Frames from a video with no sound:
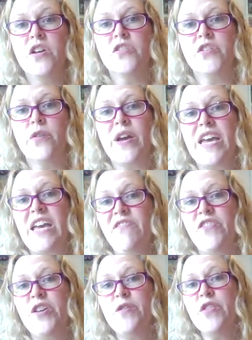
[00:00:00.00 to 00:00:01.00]
So
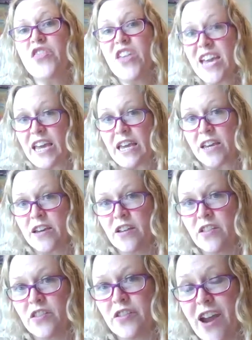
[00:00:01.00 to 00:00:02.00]
if you think
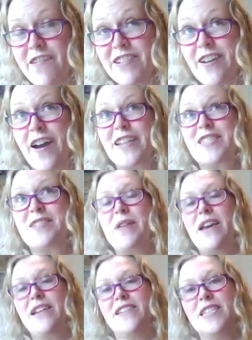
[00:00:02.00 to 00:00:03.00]
that there is going to
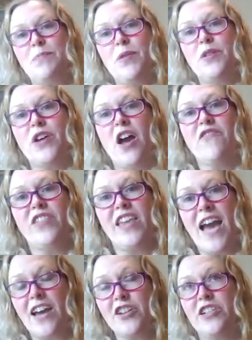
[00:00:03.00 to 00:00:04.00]
be a dispute over
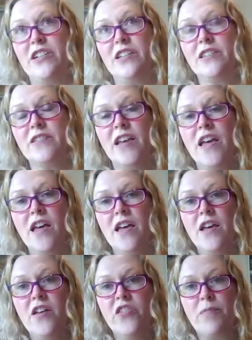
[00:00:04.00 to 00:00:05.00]
the ashes,
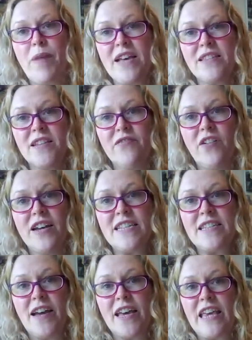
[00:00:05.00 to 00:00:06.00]
the best
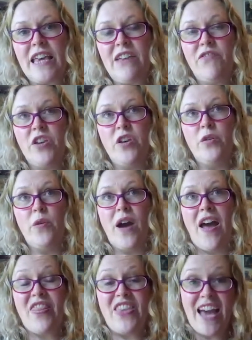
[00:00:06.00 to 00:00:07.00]
advice I can give you
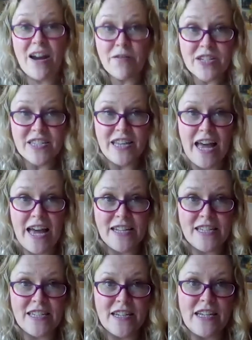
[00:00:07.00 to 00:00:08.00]
at the
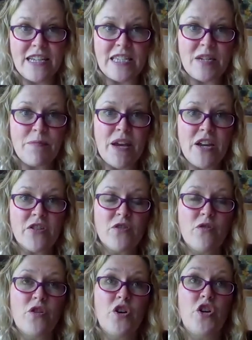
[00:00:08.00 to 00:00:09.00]
outset is to make
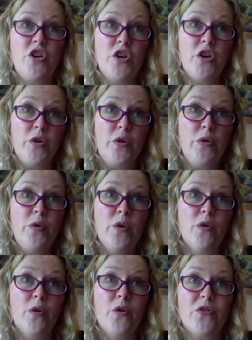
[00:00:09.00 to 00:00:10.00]
sure that
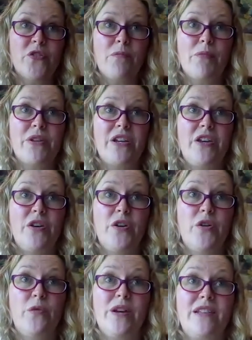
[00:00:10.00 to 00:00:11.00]
you, or
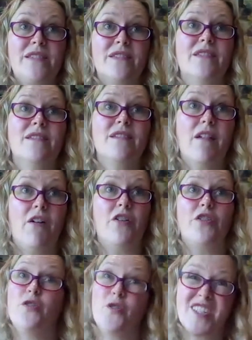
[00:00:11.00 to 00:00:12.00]
somebody who is
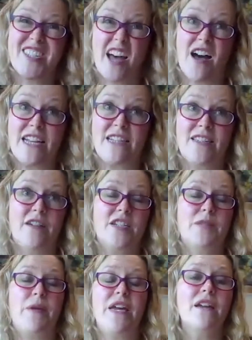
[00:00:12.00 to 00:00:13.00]
on your side, so
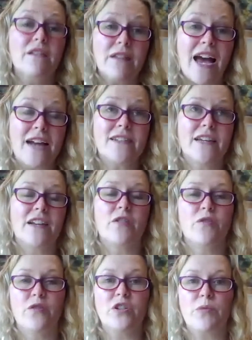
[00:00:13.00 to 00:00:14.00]
to speak, and acting in
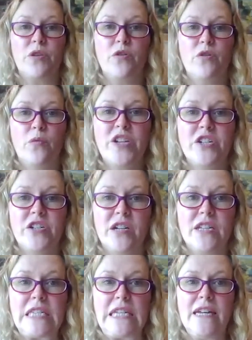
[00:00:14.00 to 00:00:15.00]
accordance with your
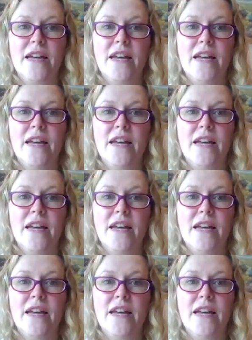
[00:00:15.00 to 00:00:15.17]
wishes,